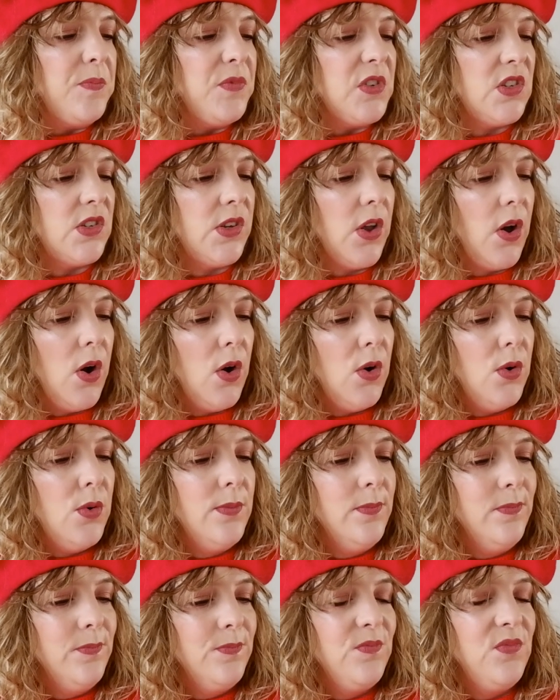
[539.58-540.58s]

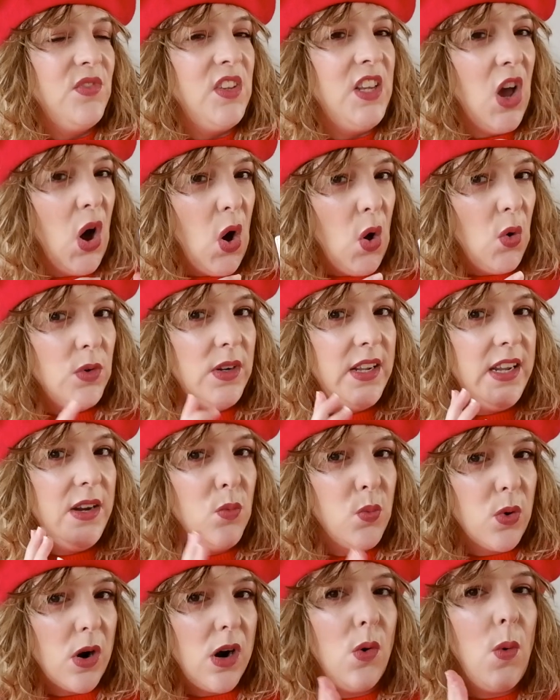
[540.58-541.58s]
So the
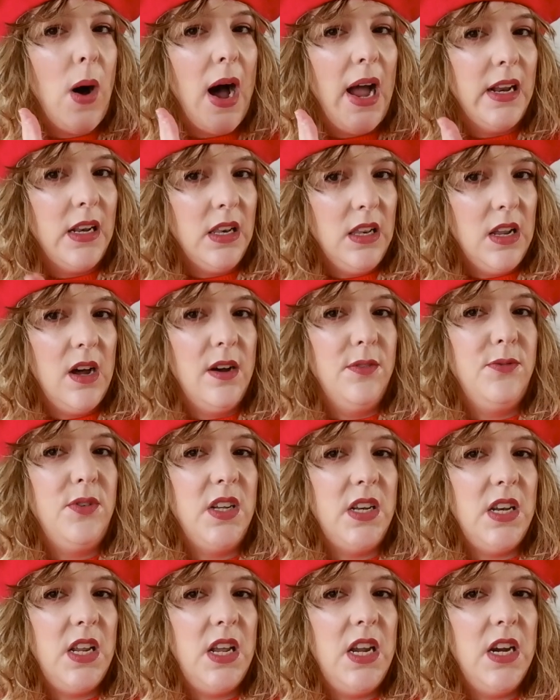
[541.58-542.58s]
only row I
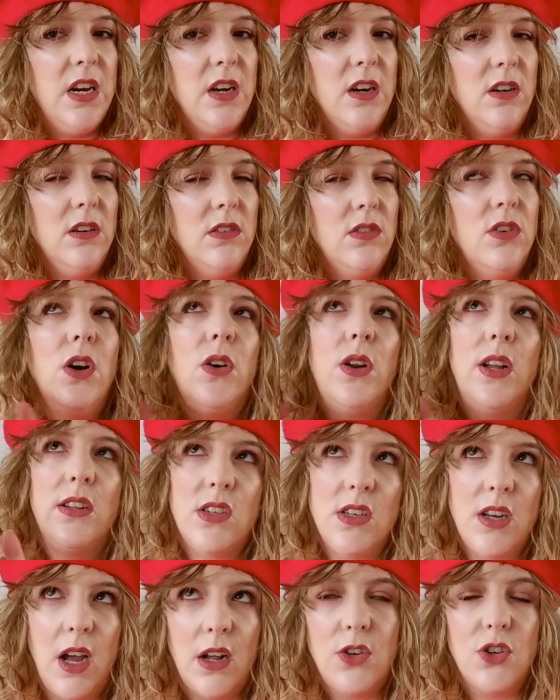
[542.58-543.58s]
loved in here, no,
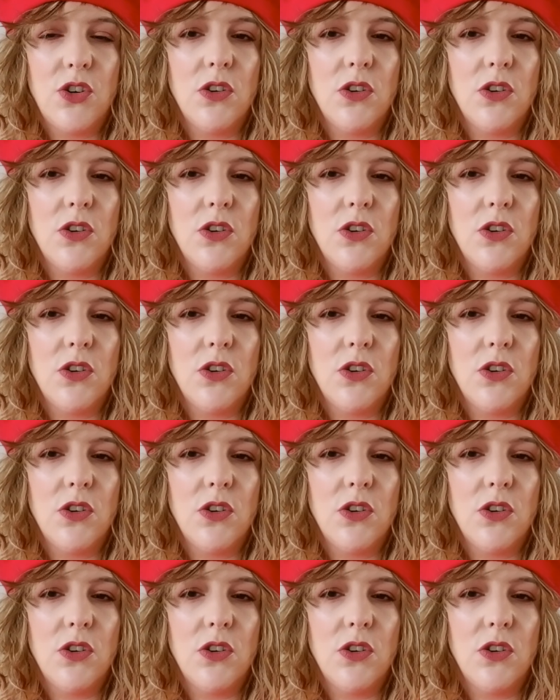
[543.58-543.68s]
that's not